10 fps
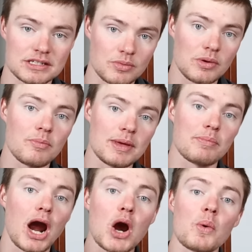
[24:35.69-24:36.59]
So we will be
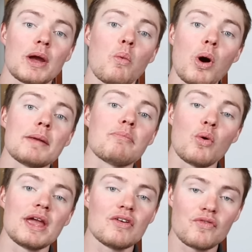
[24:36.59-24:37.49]
borrowing
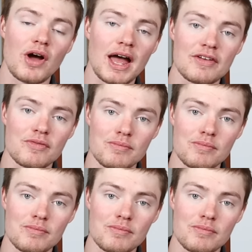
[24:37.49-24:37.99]
$1.5